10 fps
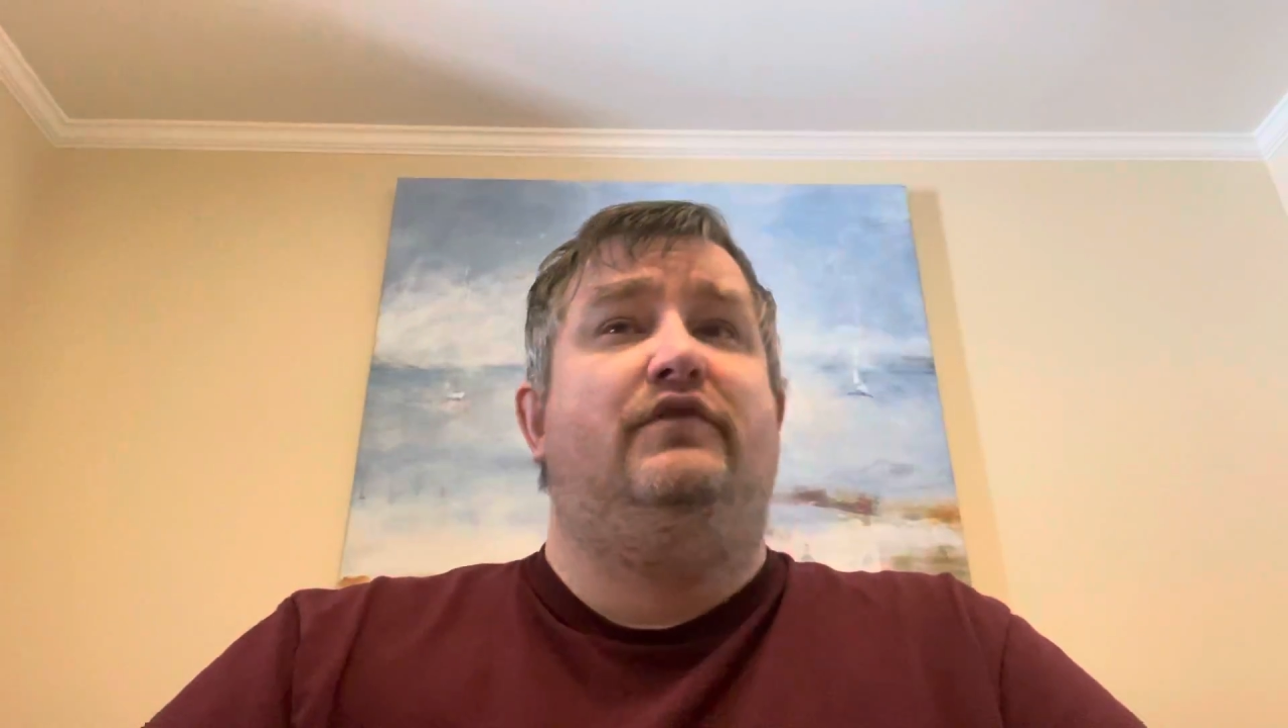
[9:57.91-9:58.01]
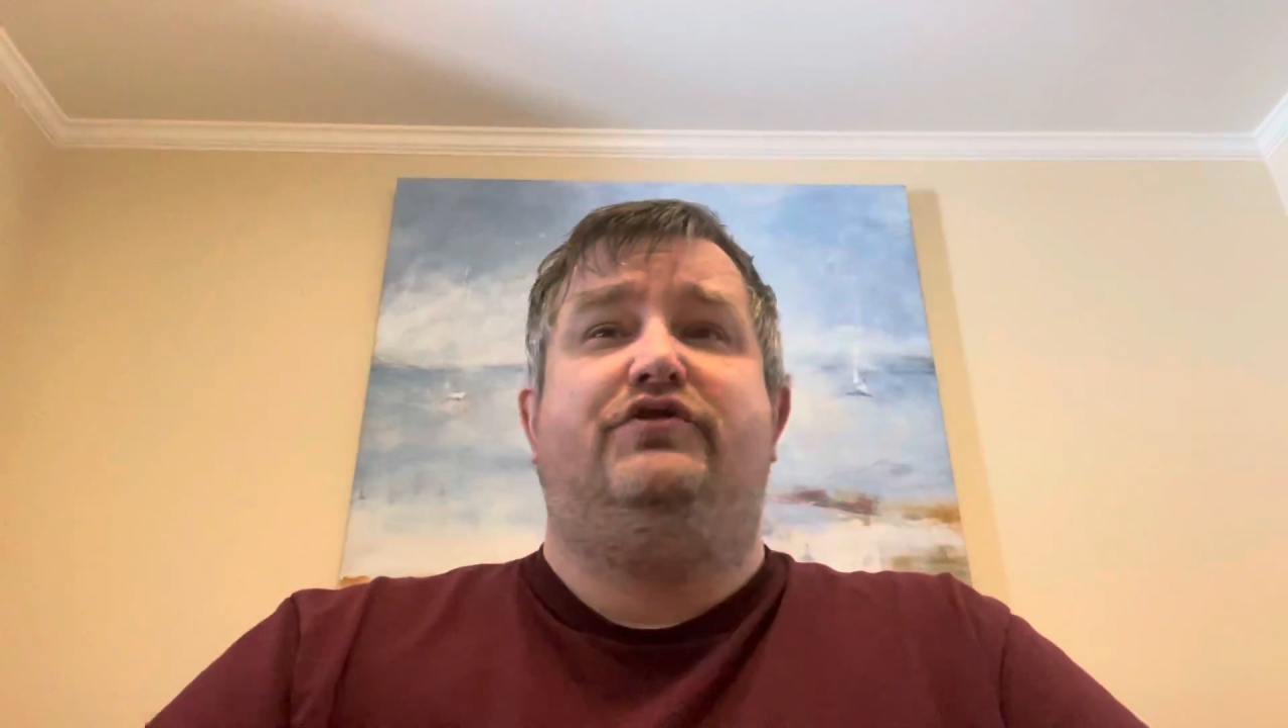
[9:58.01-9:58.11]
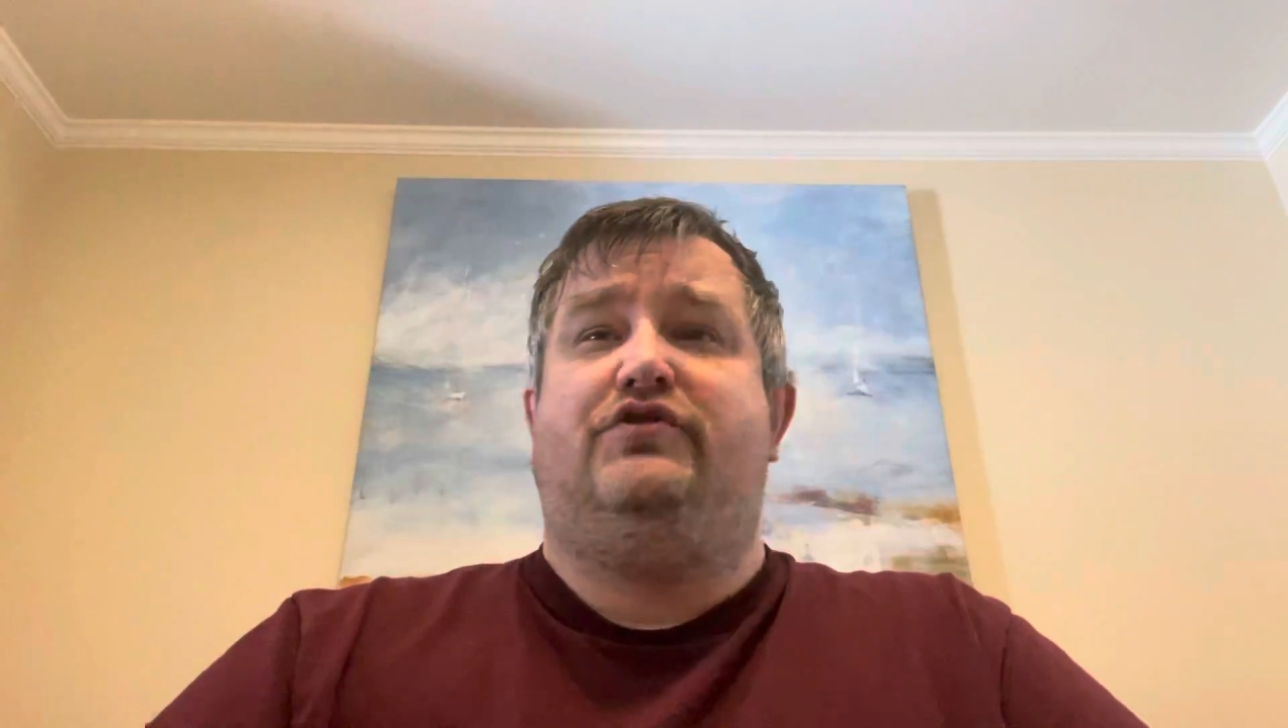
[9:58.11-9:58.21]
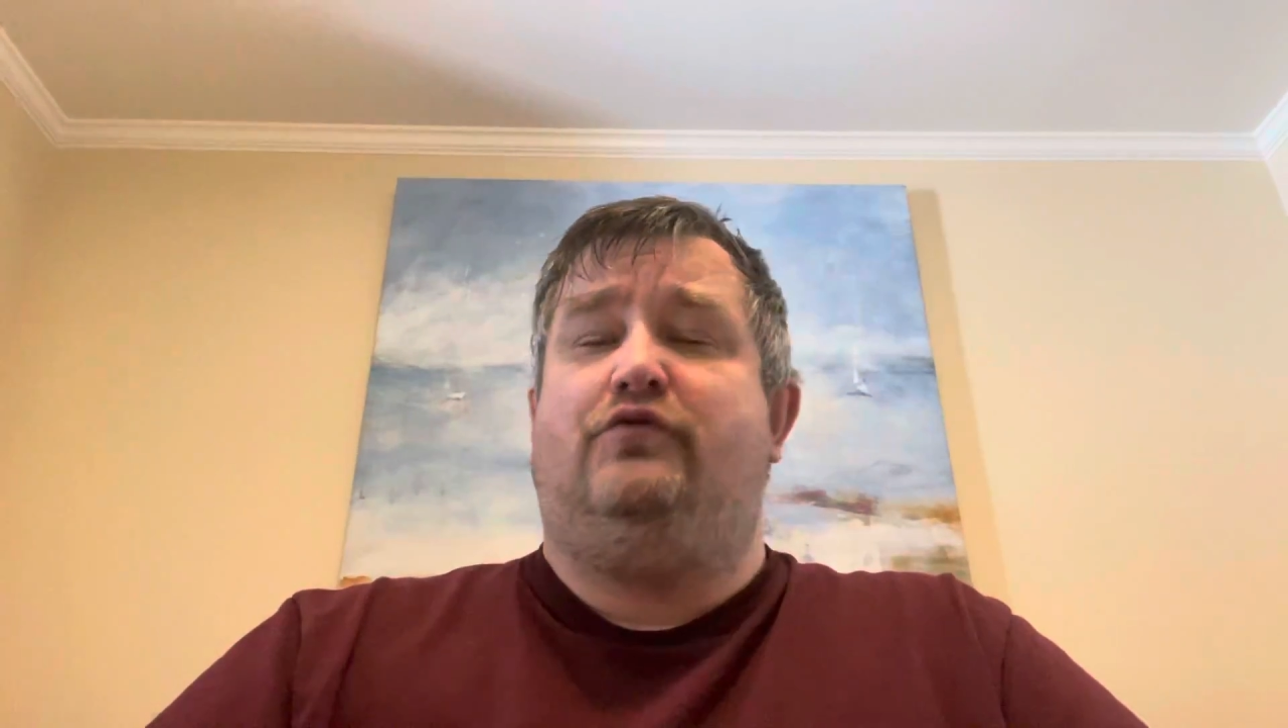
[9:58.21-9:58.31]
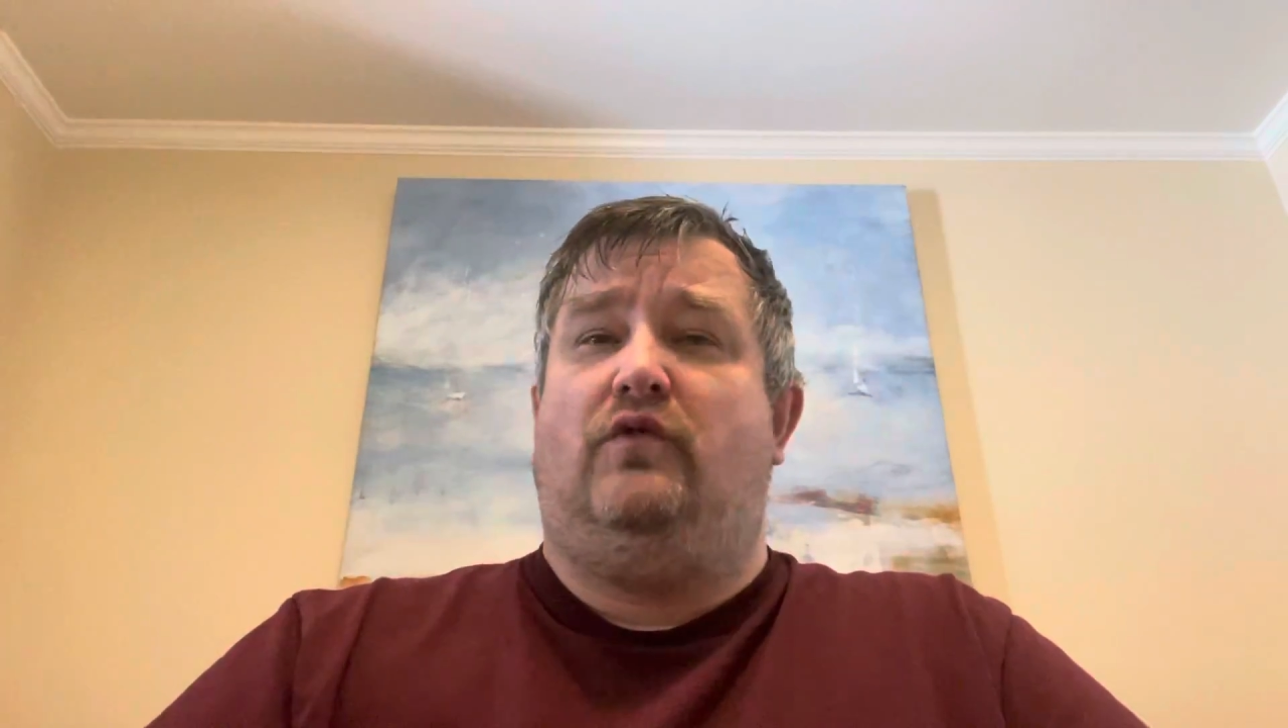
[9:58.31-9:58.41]

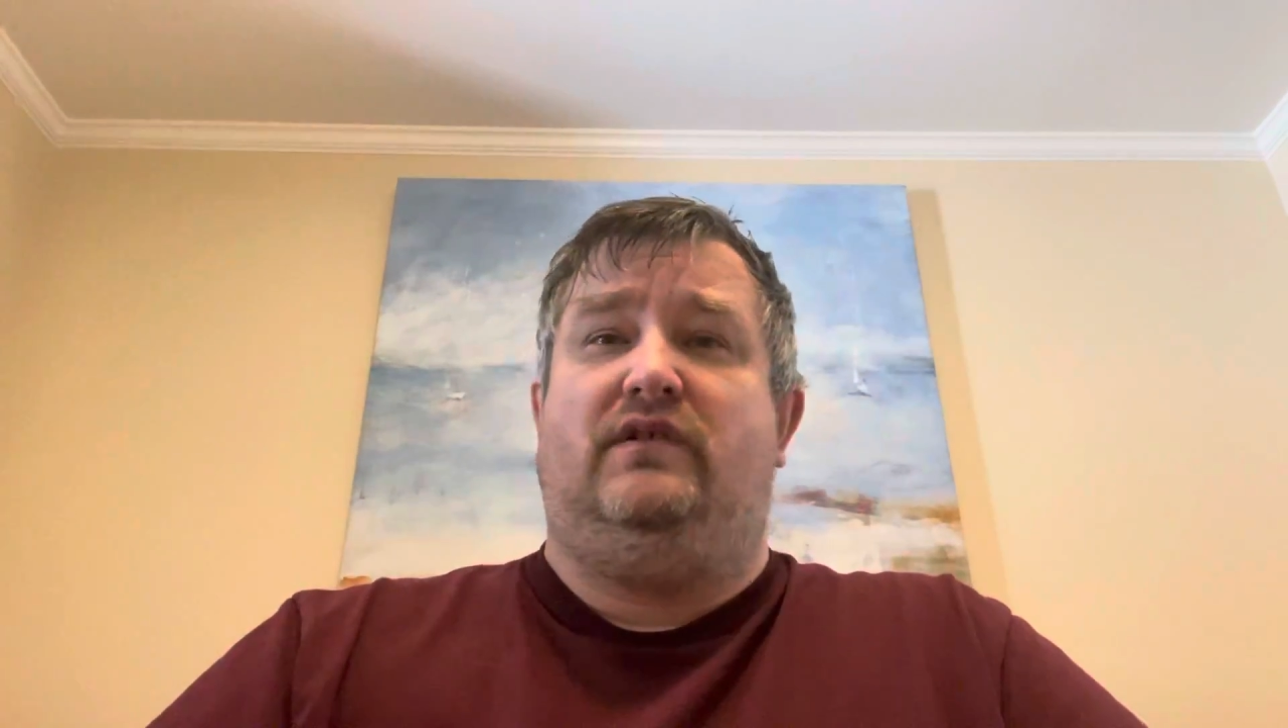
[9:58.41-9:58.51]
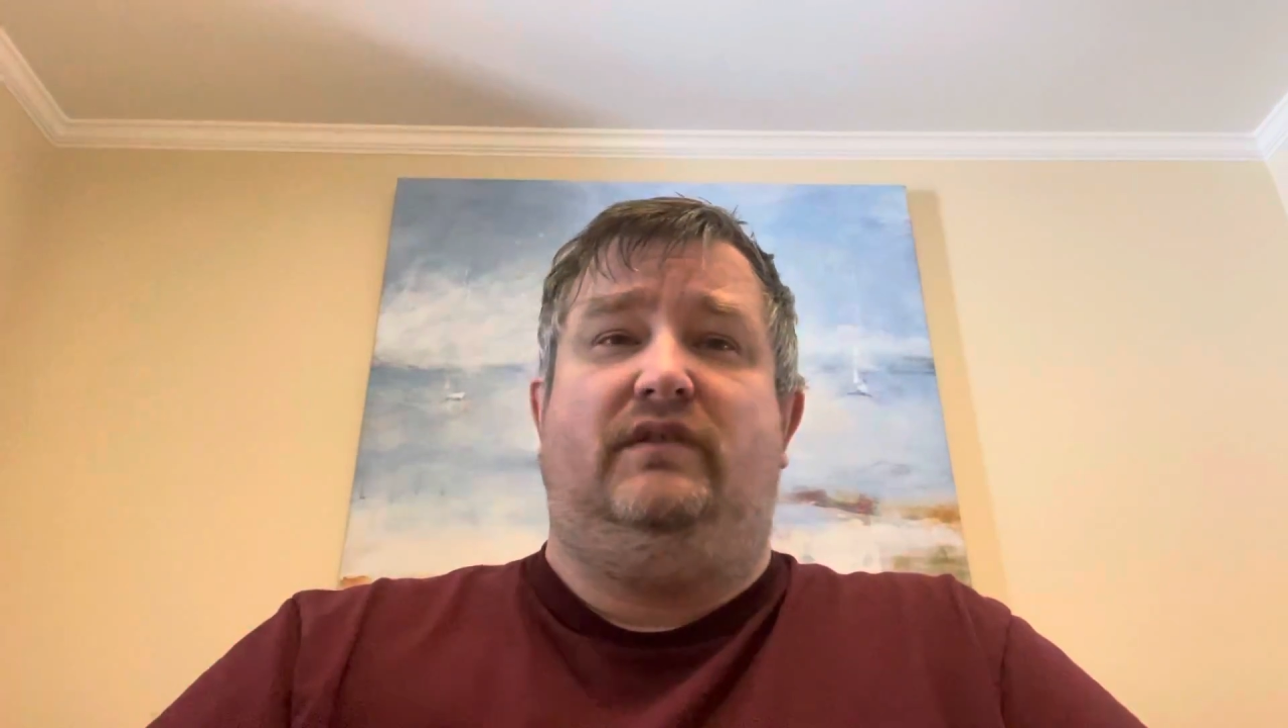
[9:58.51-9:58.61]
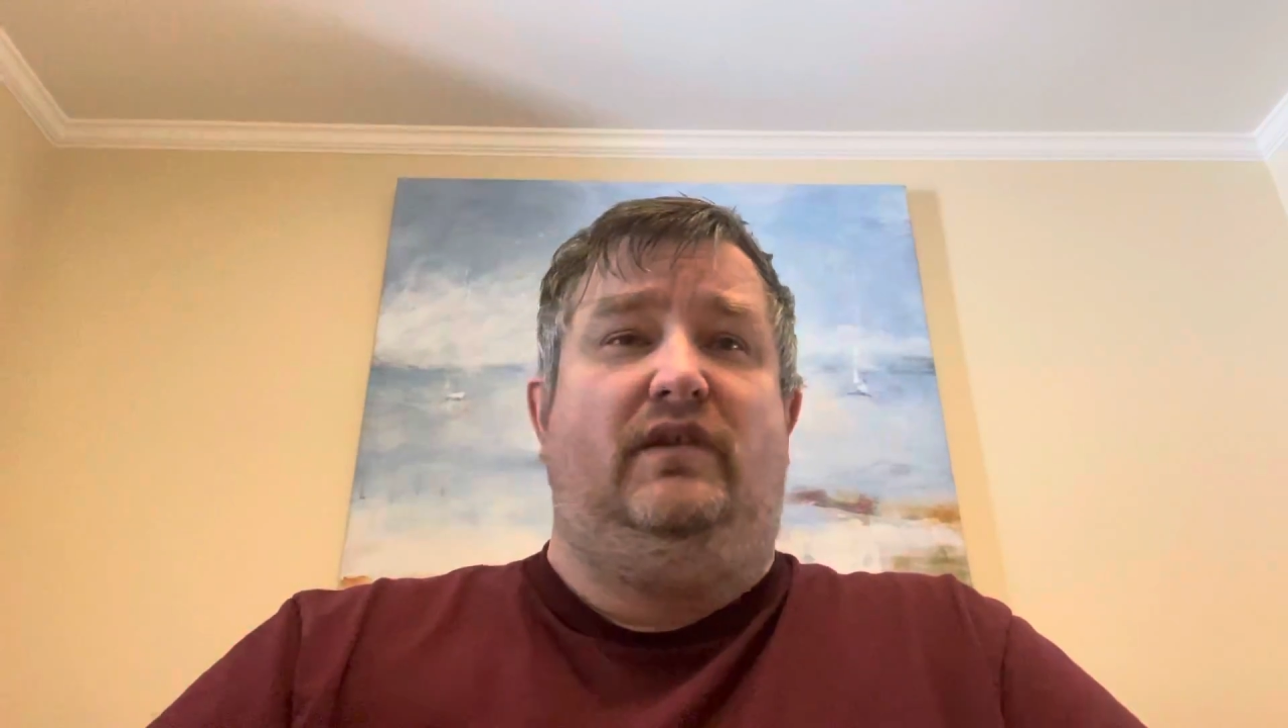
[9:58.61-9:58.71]
short